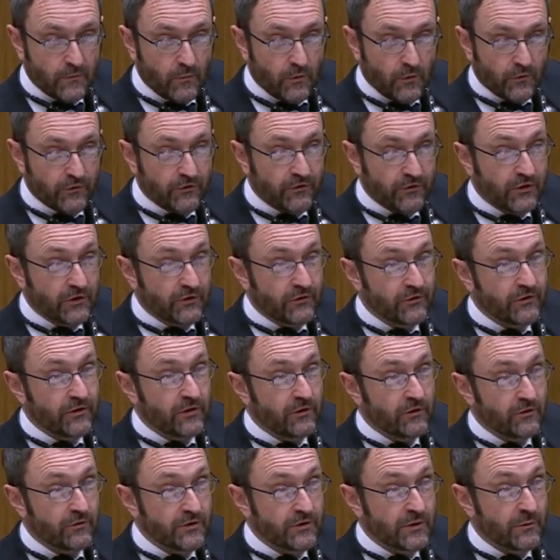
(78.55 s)
wants to
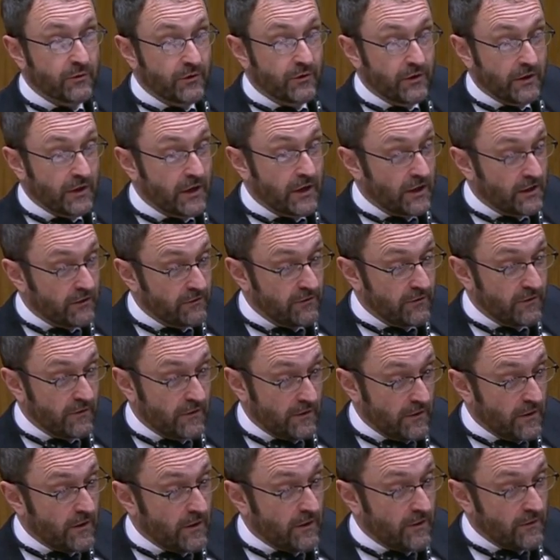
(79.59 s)
consider on some of the kind of,
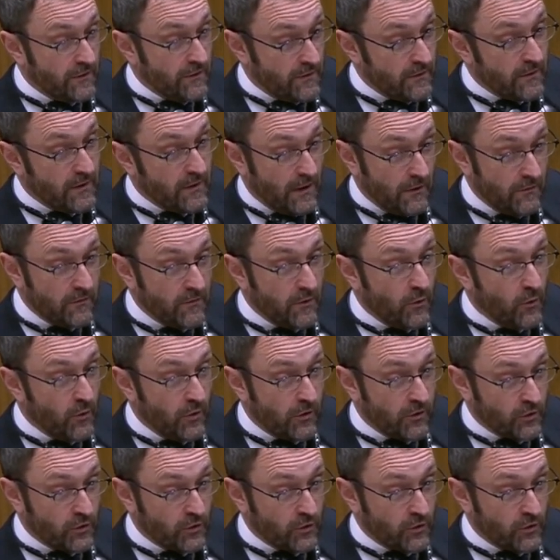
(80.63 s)
you know,